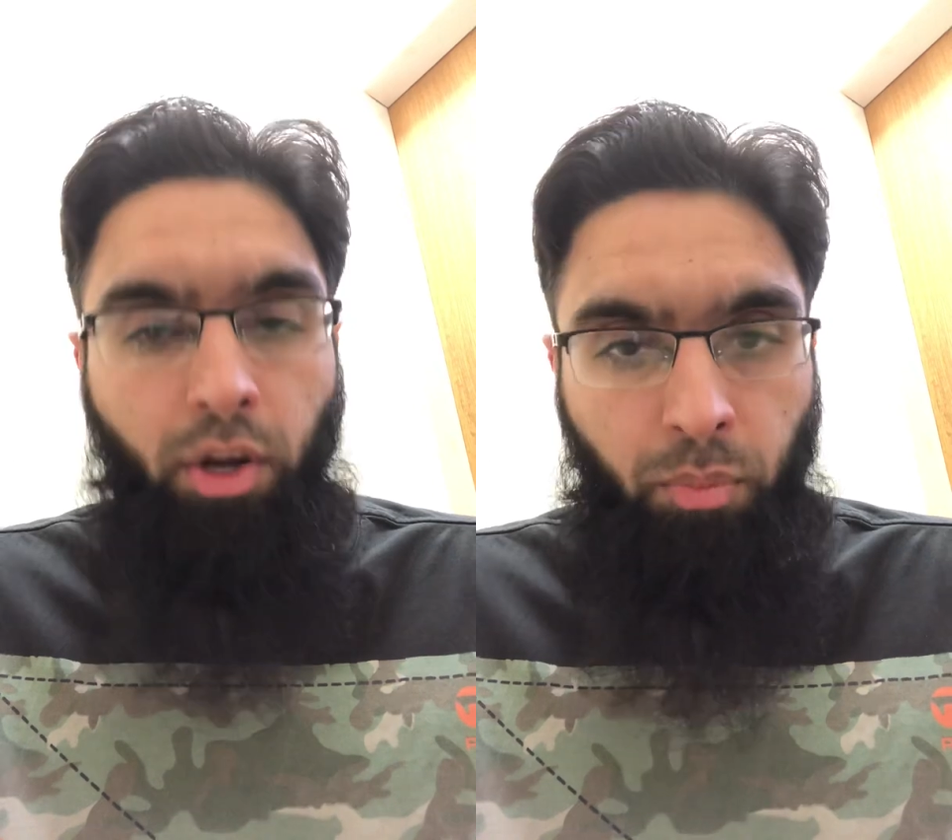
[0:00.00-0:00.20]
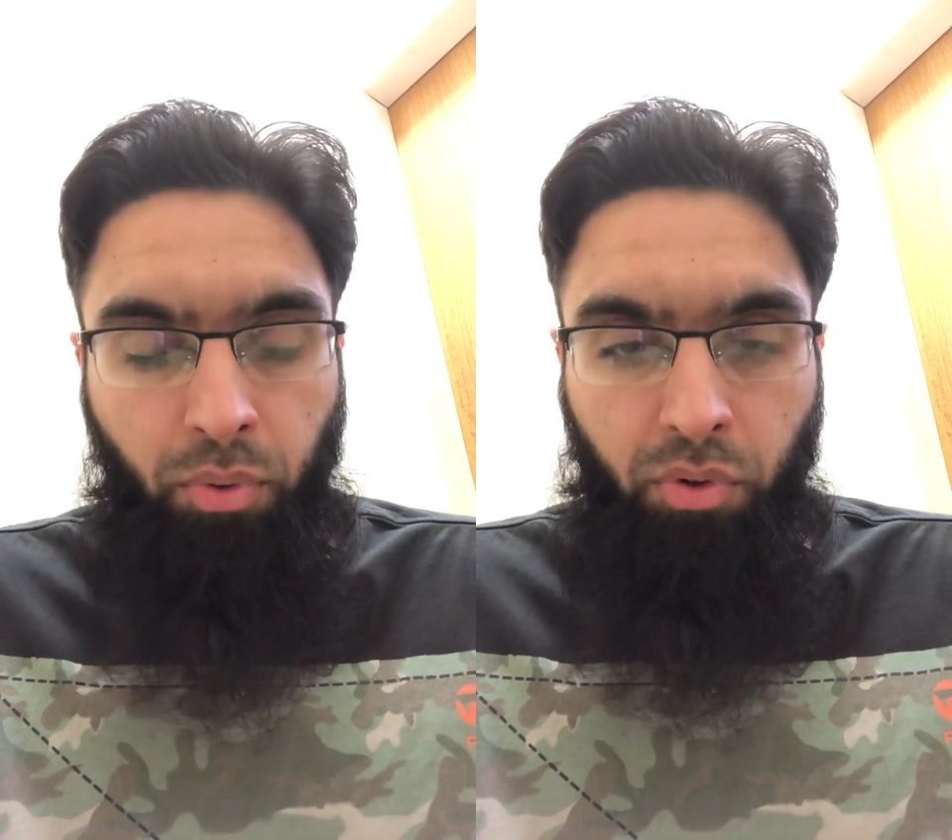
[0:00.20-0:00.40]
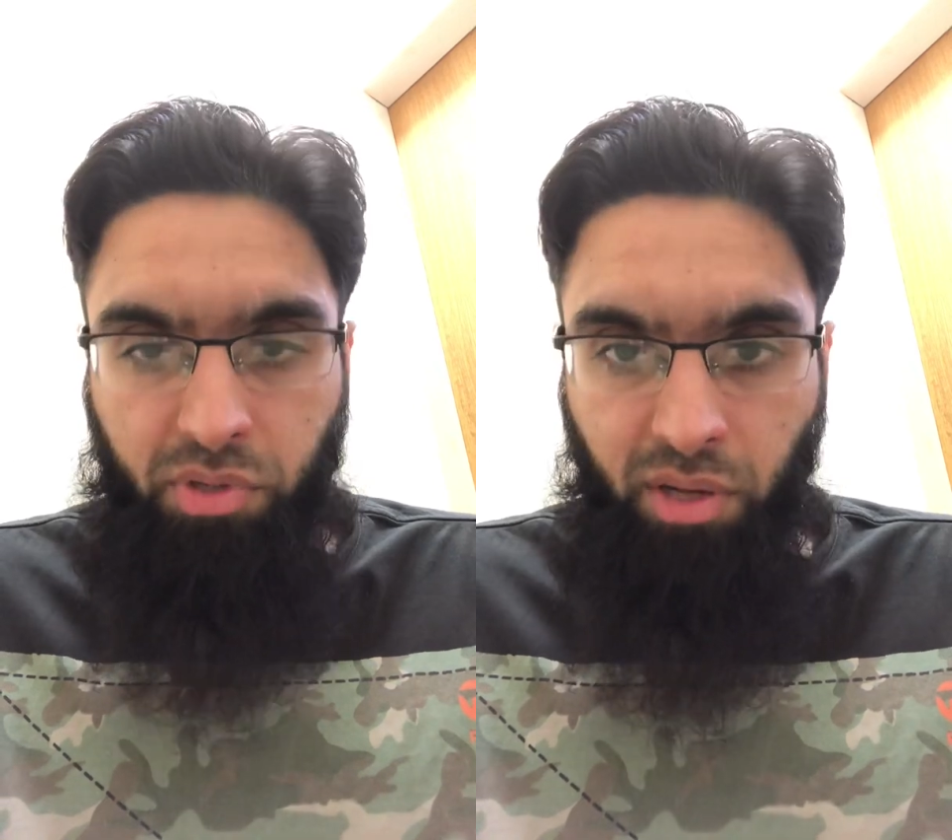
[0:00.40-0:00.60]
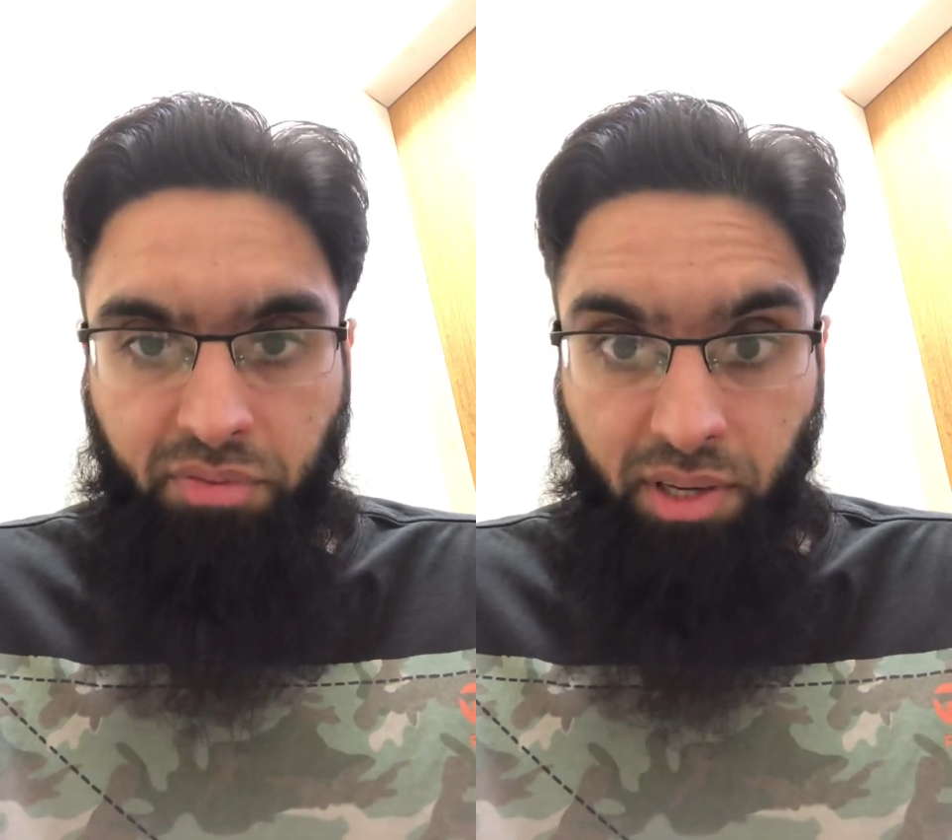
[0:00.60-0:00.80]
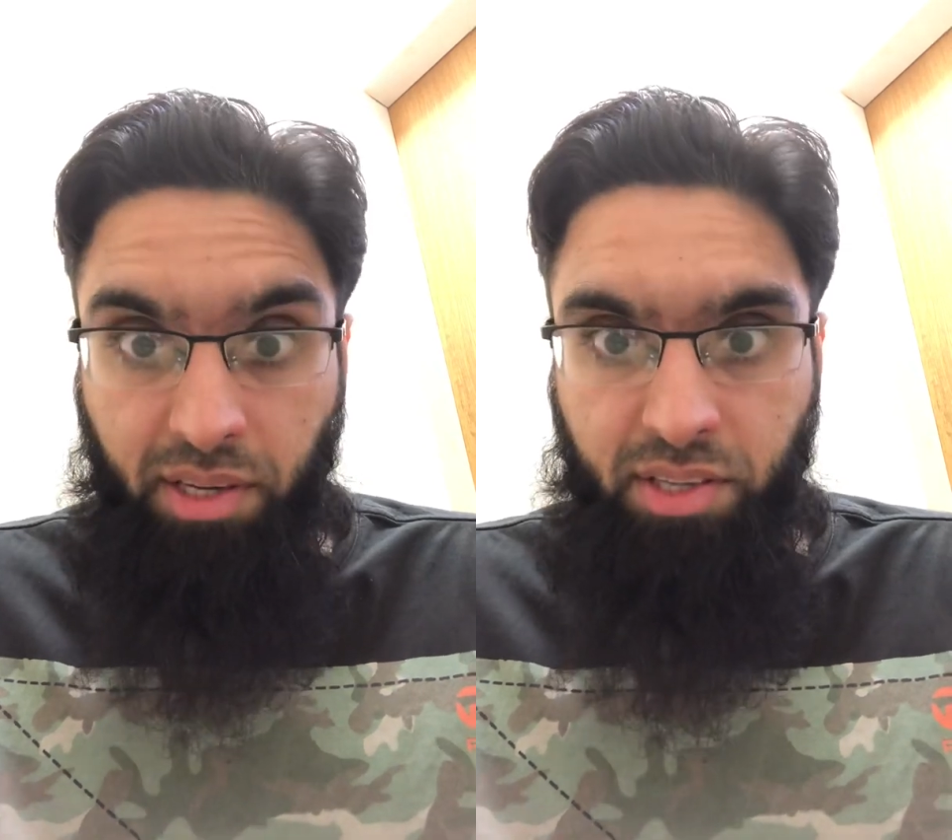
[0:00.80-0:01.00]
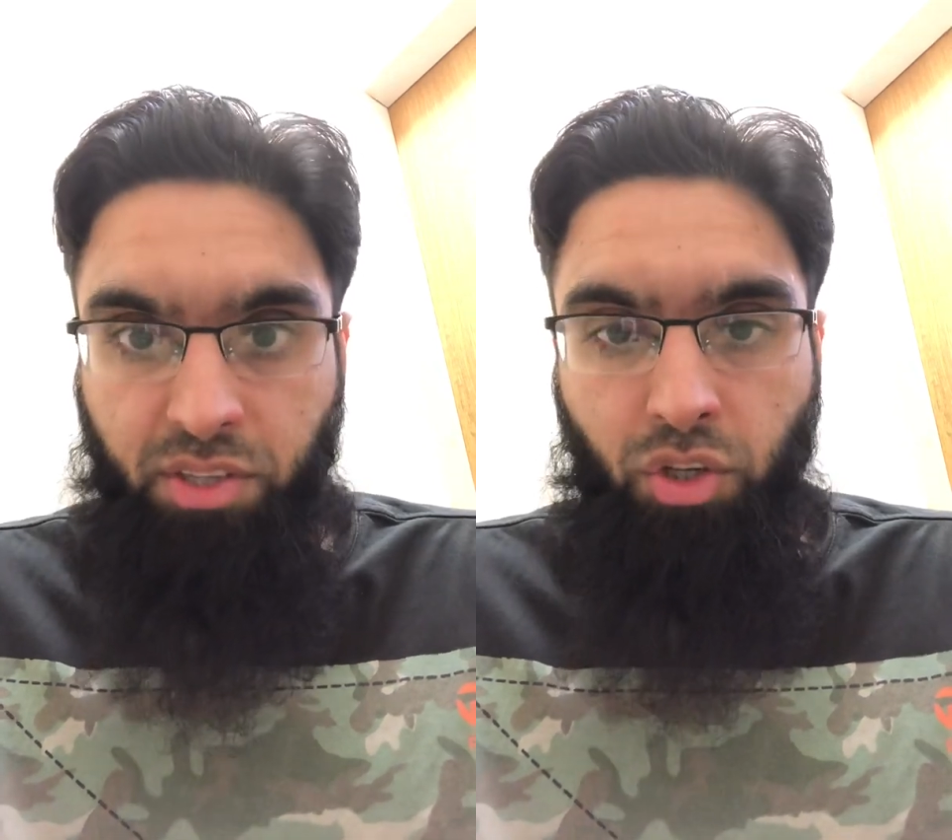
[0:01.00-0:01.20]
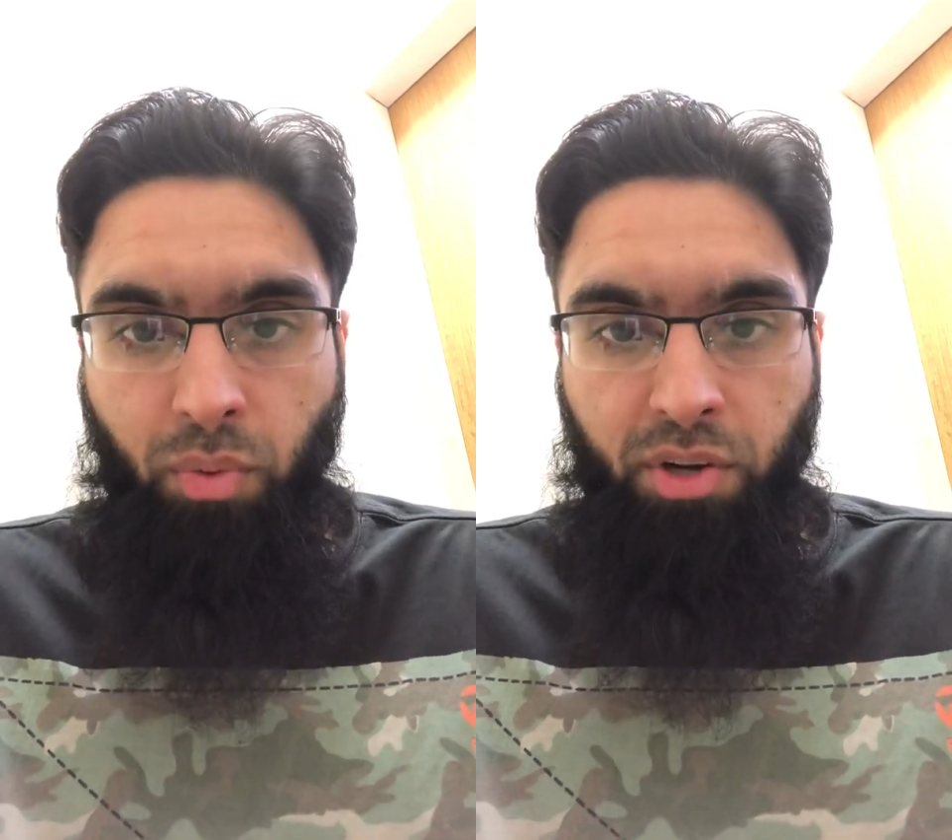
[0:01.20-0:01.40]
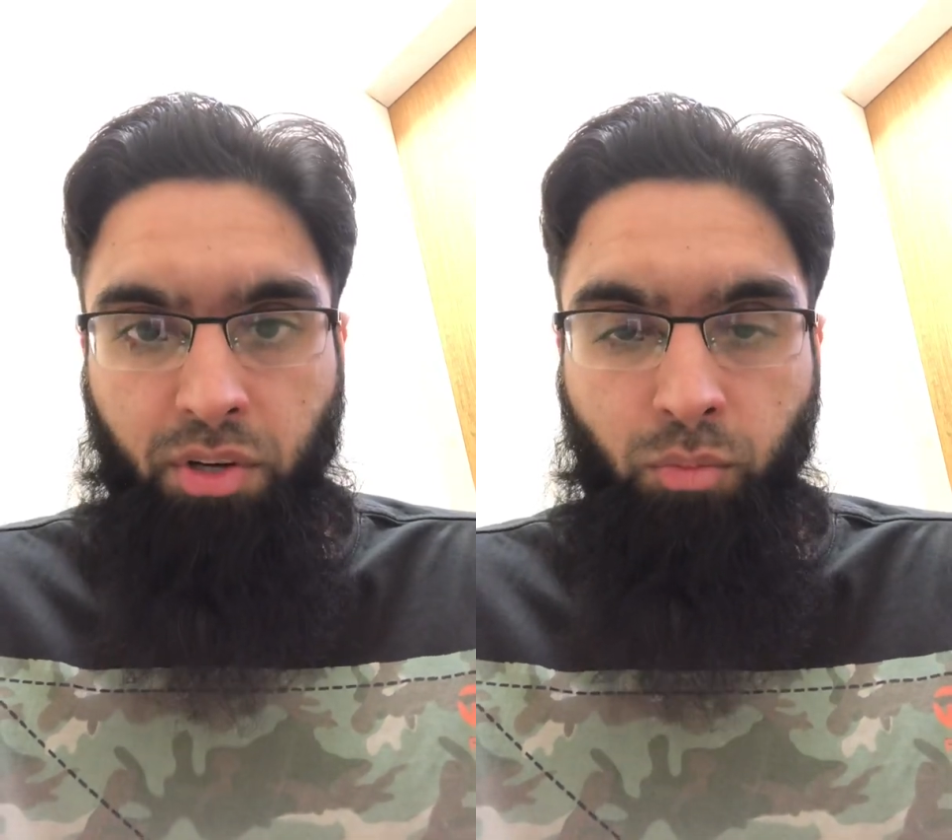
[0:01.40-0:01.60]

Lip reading: to put yourself in his situation.